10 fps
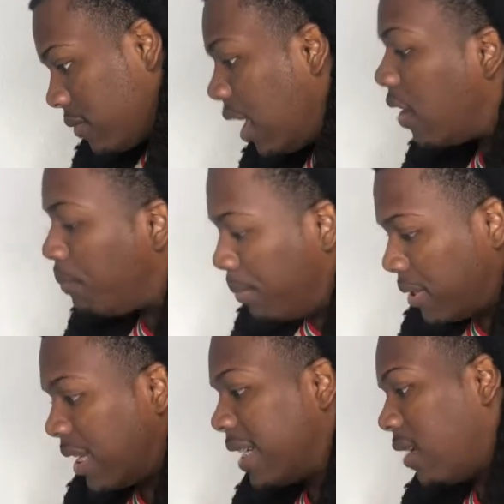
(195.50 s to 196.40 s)
Yeah, the
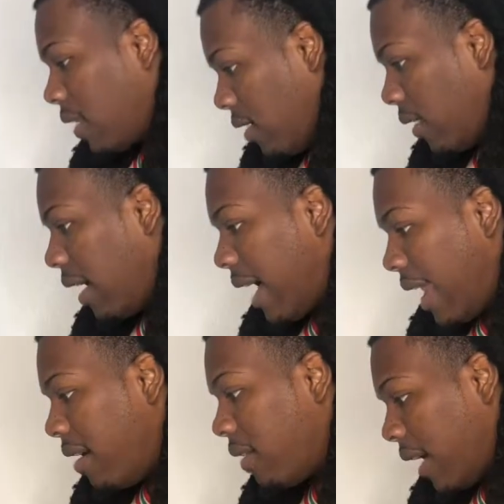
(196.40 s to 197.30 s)
snake. Okay, I got
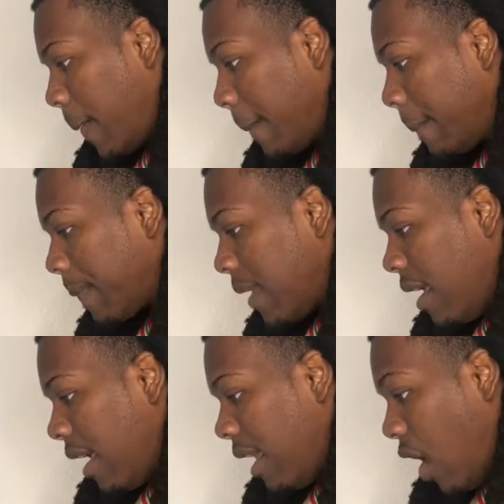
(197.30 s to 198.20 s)
it. Okay.
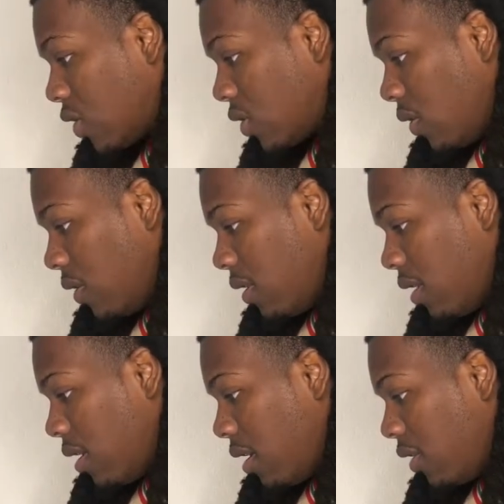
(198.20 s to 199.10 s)
And also,
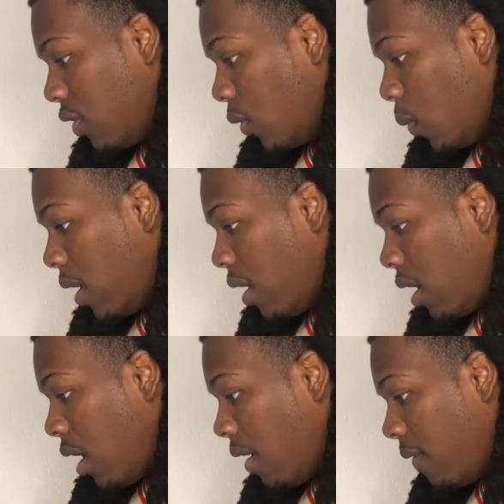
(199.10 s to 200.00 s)
the
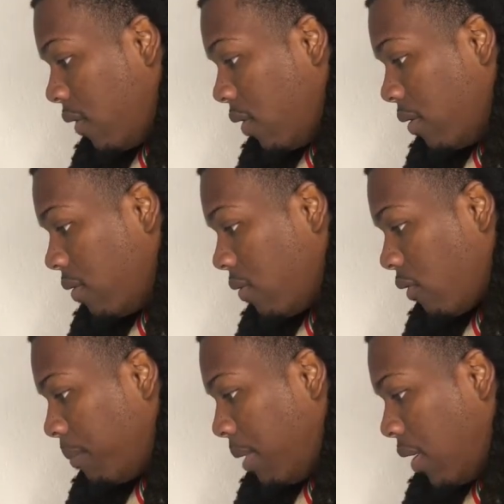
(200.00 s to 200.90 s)
wheel of
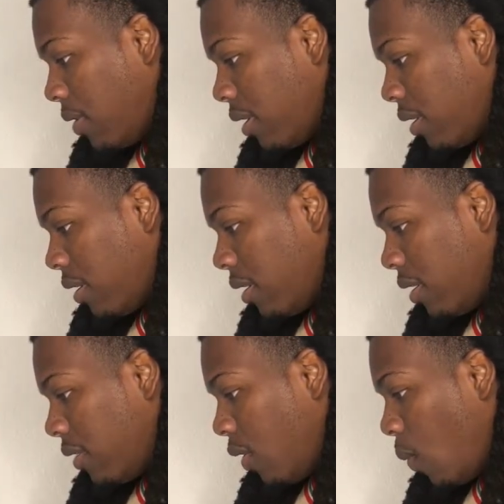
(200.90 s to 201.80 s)
rebellion,
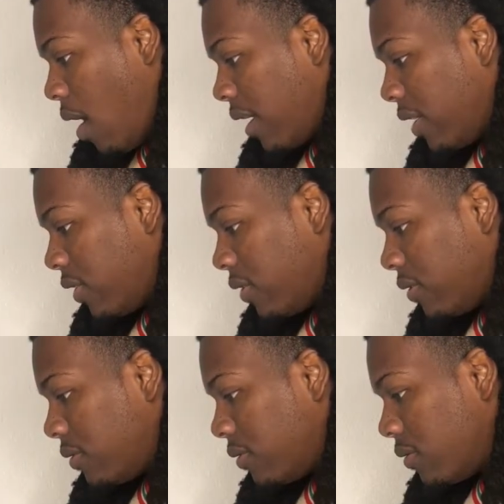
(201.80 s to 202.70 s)
the wanting
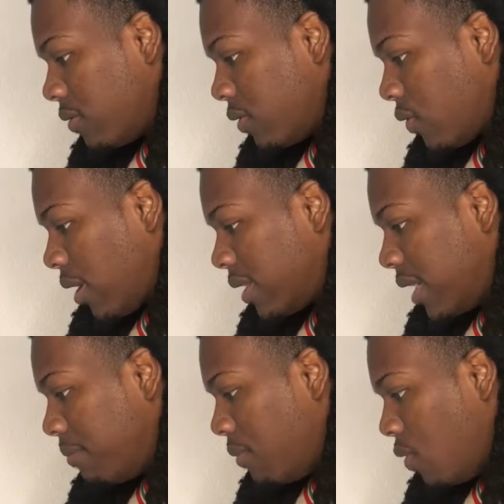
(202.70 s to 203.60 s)

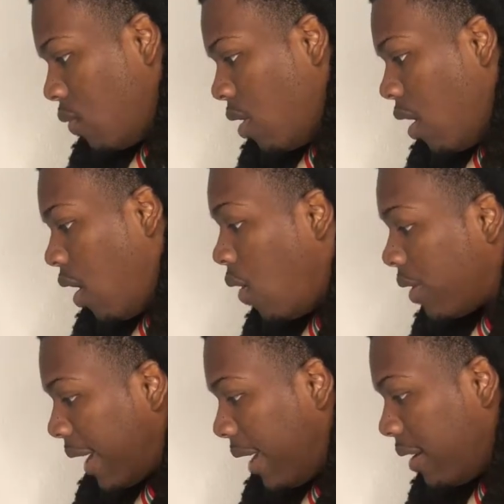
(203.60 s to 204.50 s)
crescent moon.
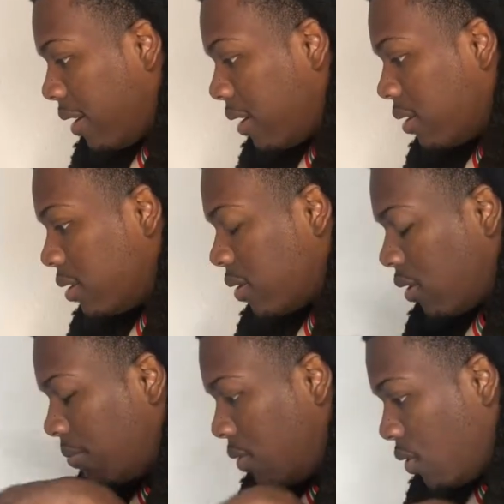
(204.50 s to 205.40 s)
Okay, so
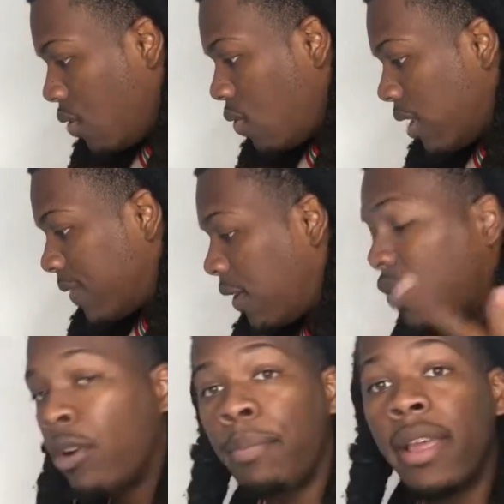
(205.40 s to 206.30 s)
the moon is for the
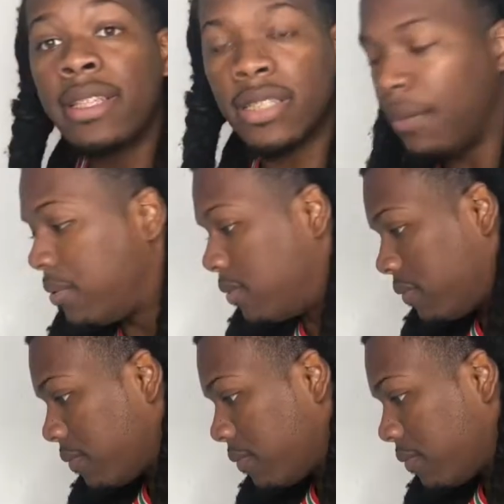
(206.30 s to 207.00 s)
rebellion symbol.